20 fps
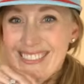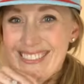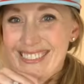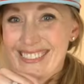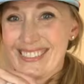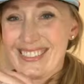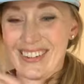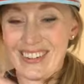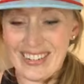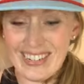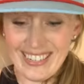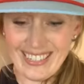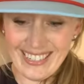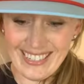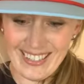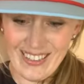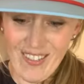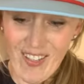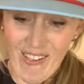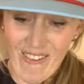Sorry,
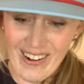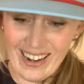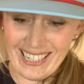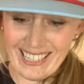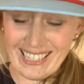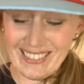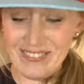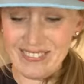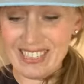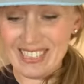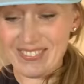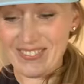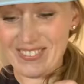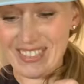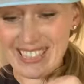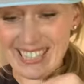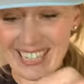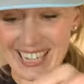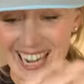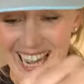I didn't mean to
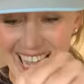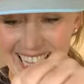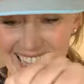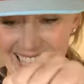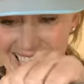fling it at the